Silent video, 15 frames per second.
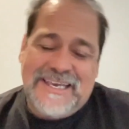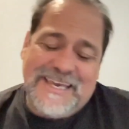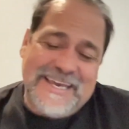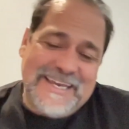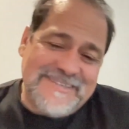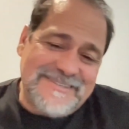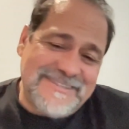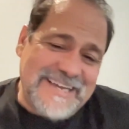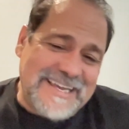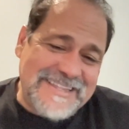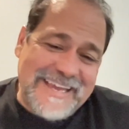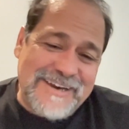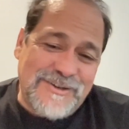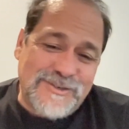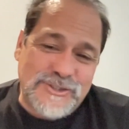and
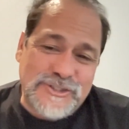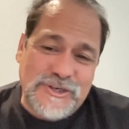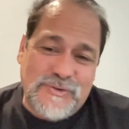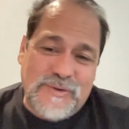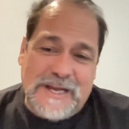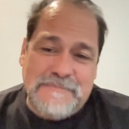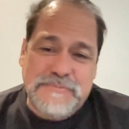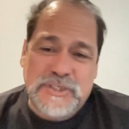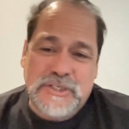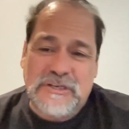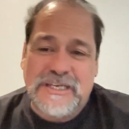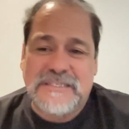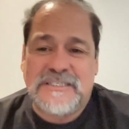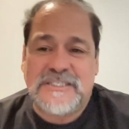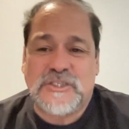they don't show up. So you
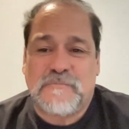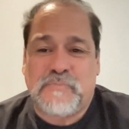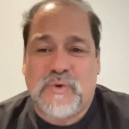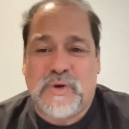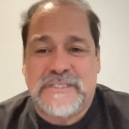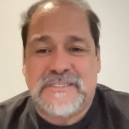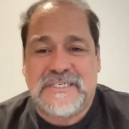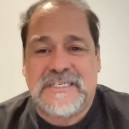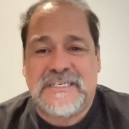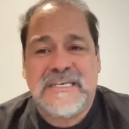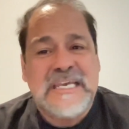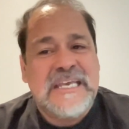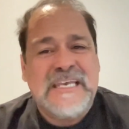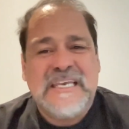get disappointed.